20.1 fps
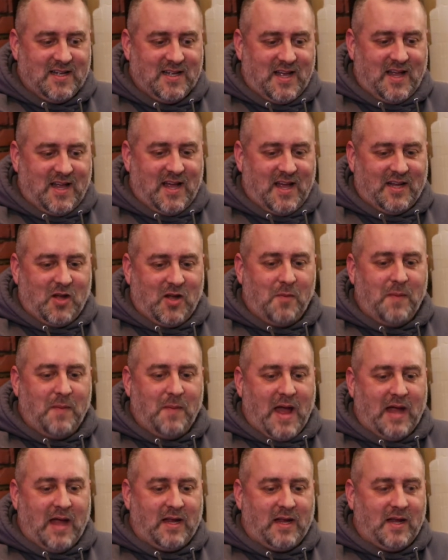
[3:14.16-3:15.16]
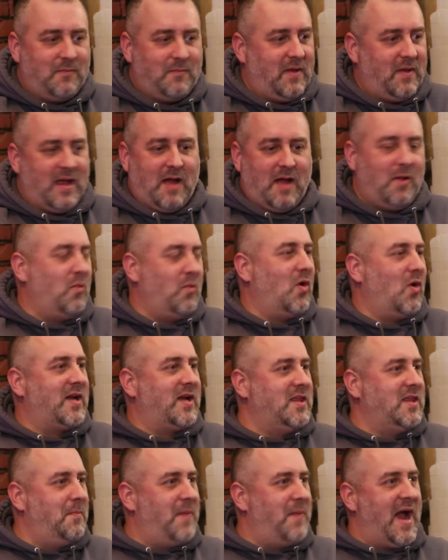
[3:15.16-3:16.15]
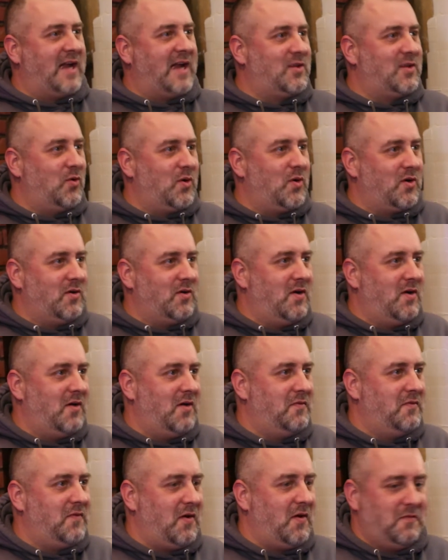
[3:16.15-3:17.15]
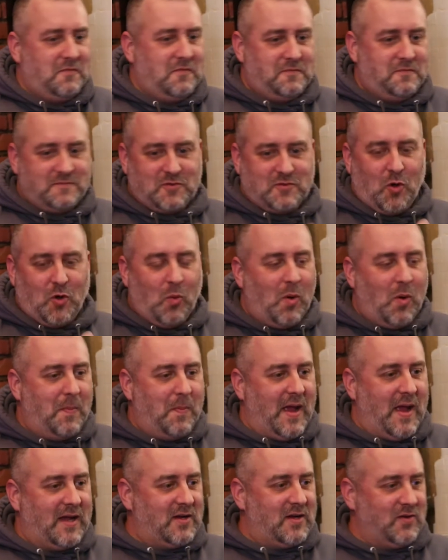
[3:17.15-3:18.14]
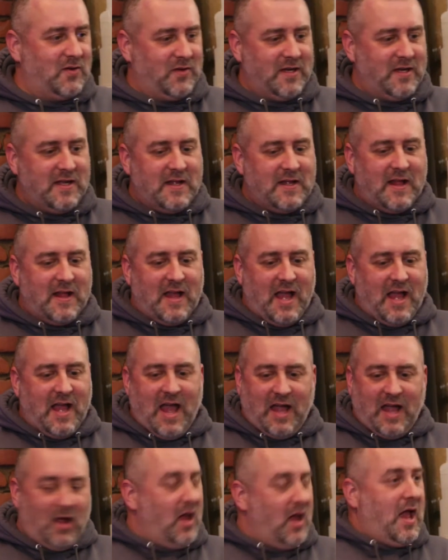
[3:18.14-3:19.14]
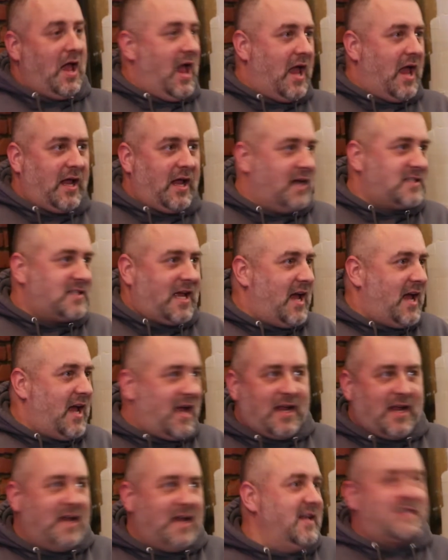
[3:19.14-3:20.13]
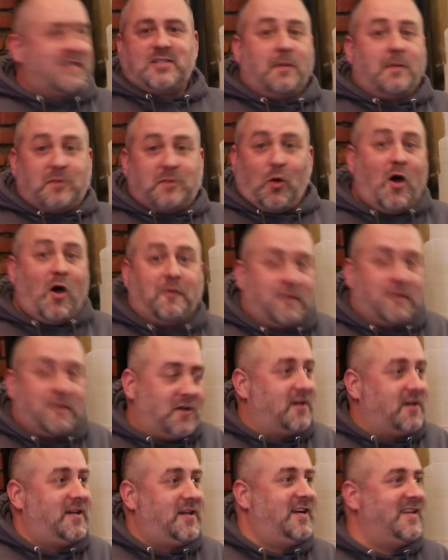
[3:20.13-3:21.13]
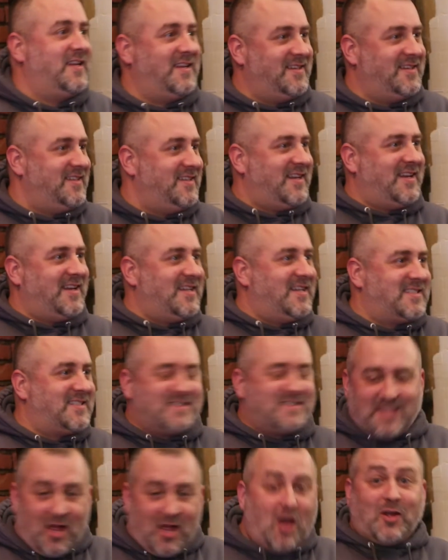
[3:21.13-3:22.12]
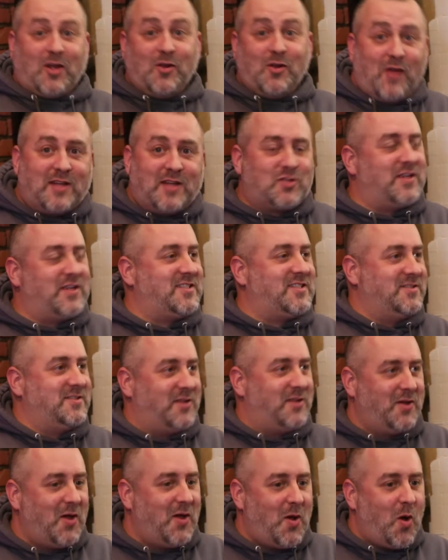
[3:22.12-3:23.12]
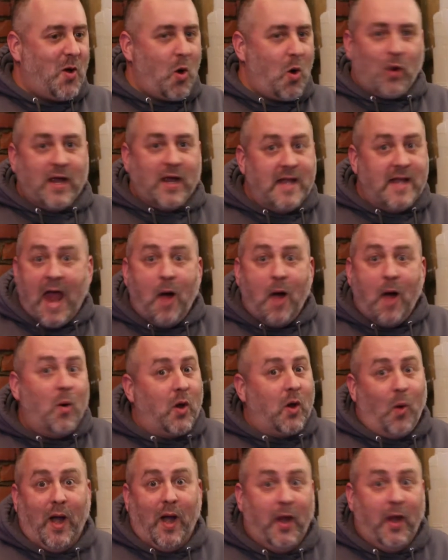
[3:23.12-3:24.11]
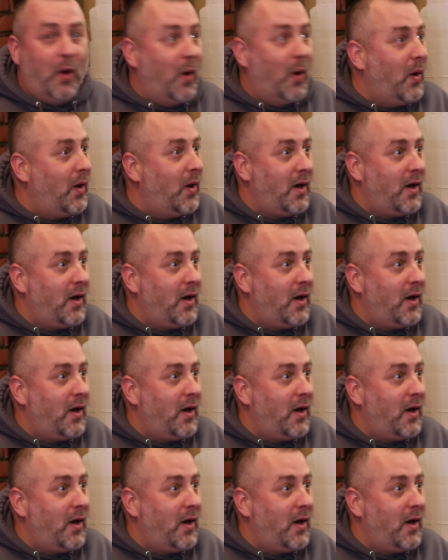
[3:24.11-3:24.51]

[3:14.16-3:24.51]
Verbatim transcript: I, I come back and I'm like, I walk in the back door of, of Coldwell Banker and I go, hey guys, I, I got an accepted offer. And he's like, oh, congratulations. Okay, now what do I do?